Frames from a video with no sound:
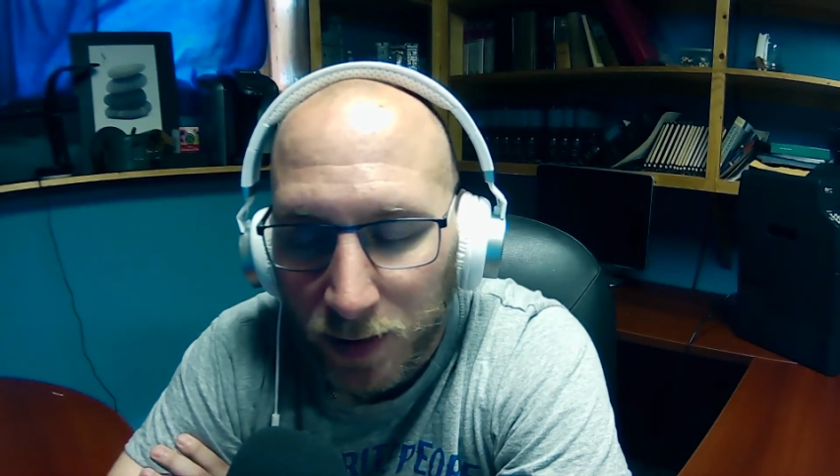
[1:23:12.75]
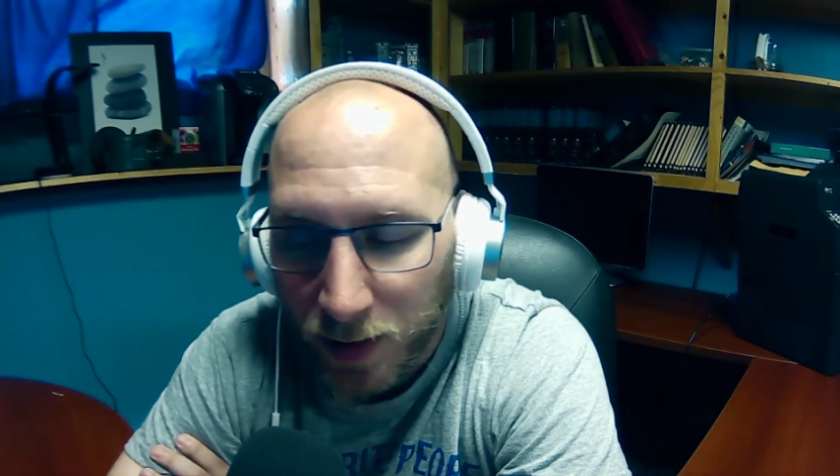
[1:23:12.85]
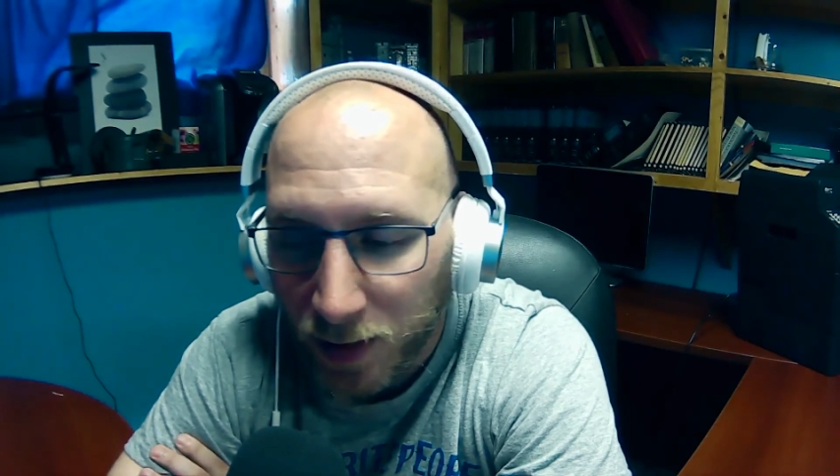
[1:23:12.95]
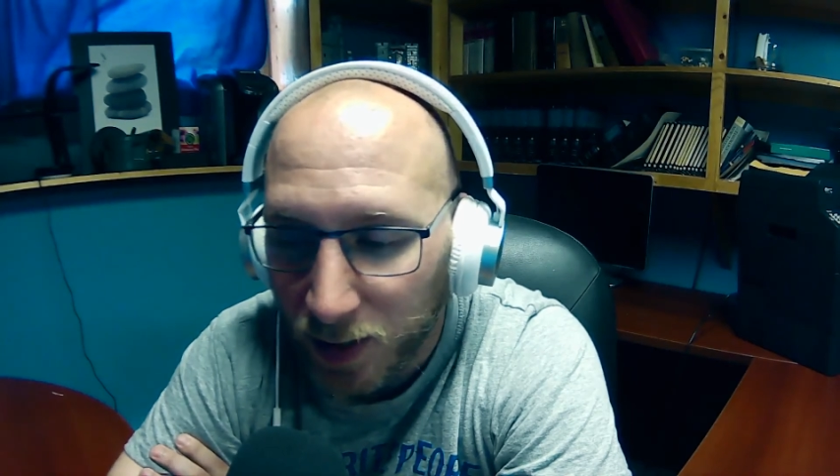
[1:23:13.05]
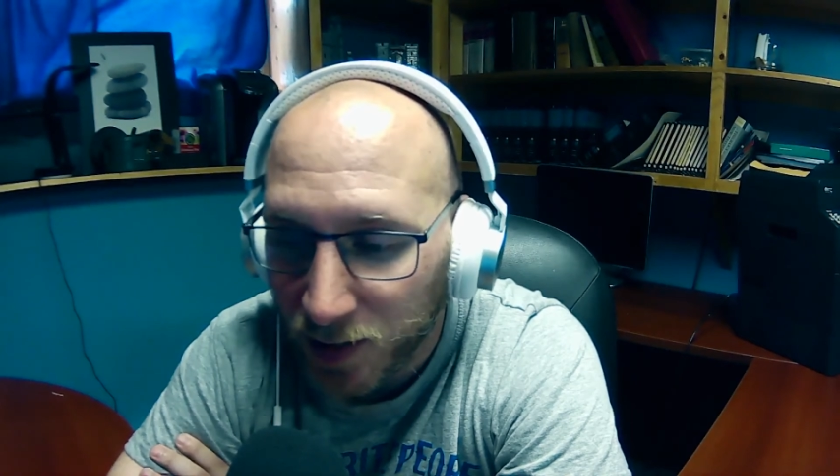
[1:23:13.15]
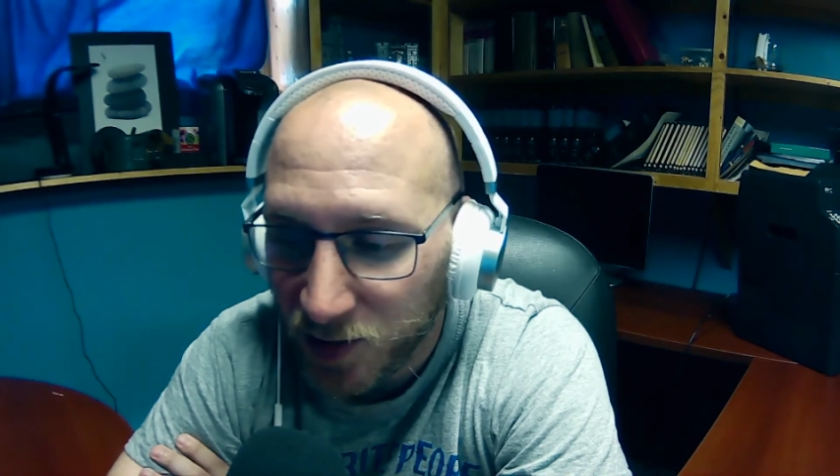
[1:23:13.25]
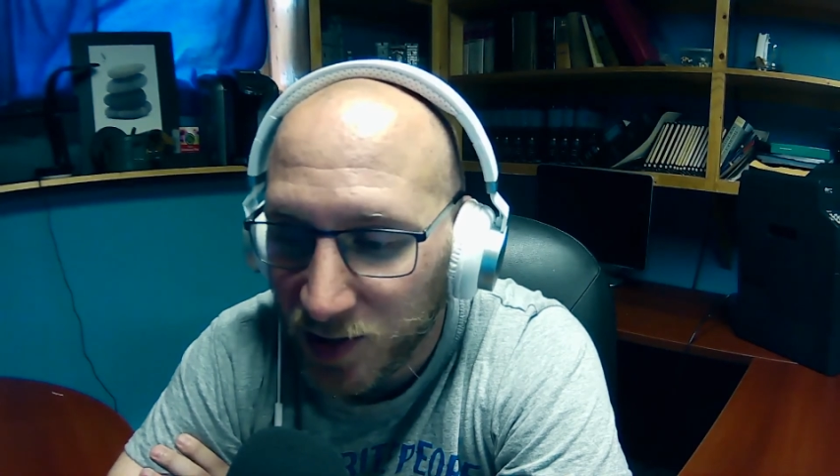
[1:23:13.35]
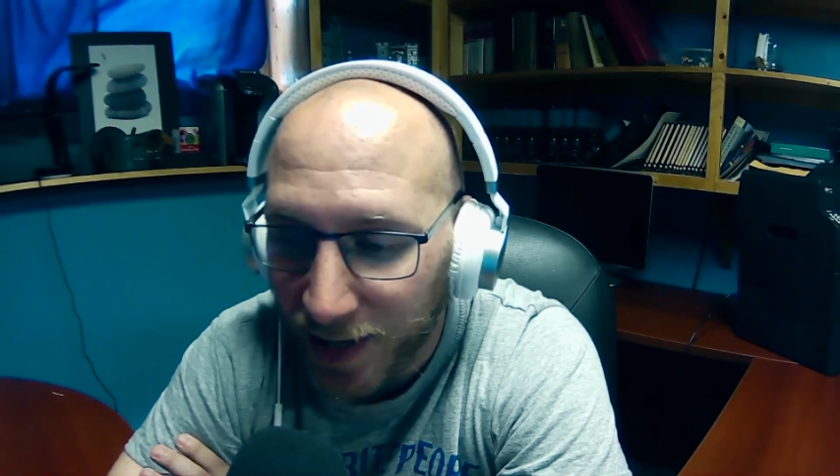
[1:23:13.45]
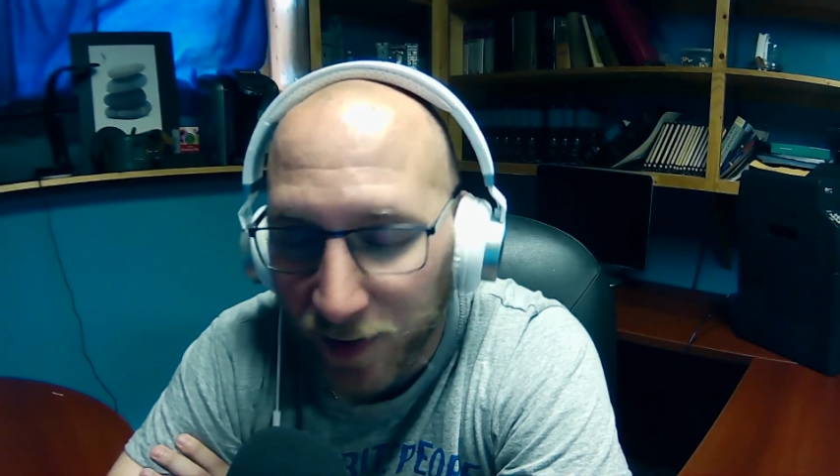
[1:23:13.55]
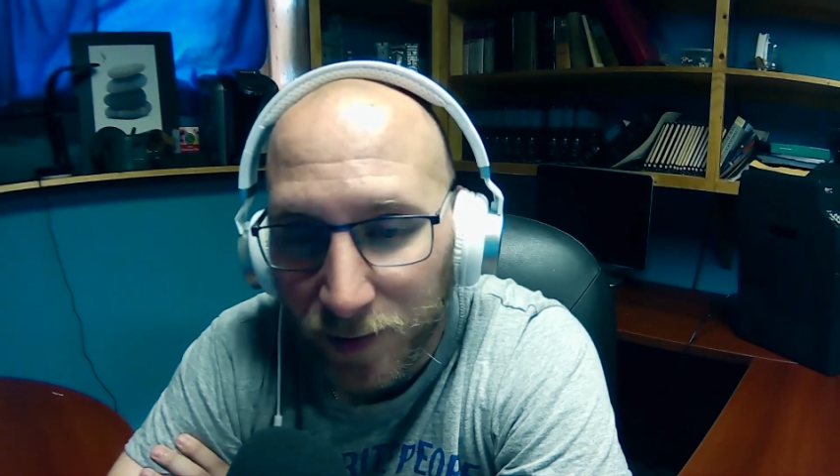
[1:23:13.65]
It's
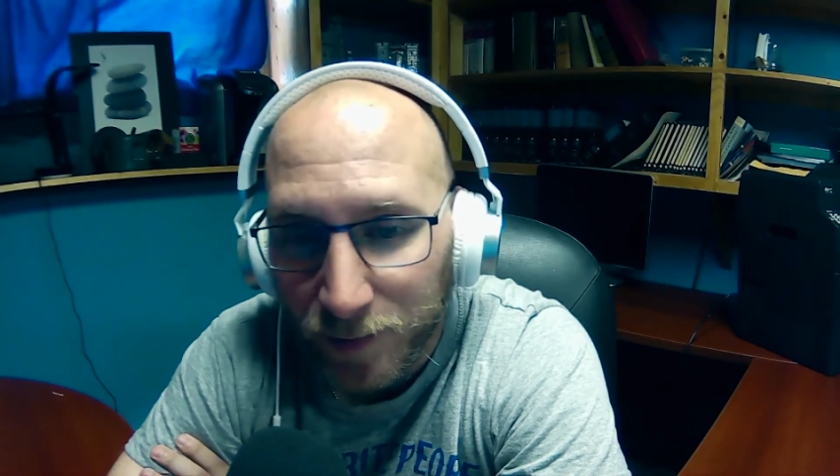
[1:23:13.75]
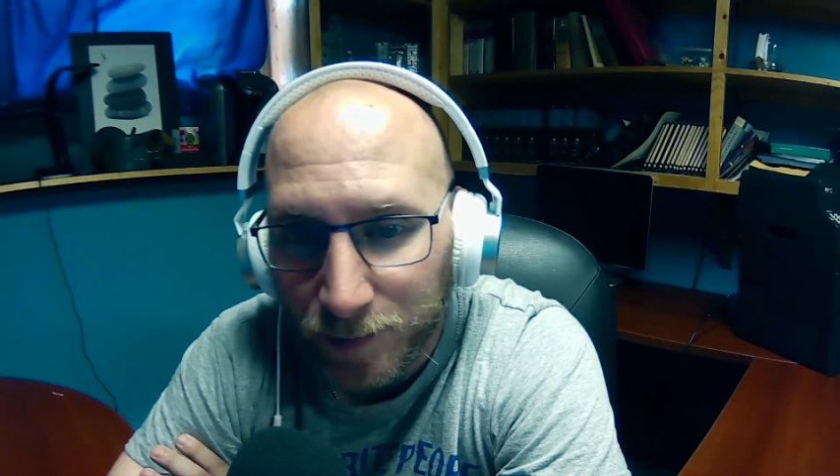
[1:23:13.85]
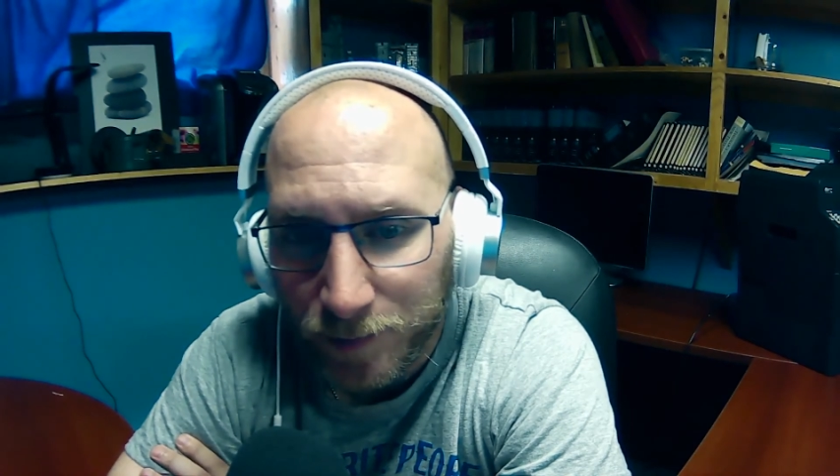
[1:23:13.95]
death.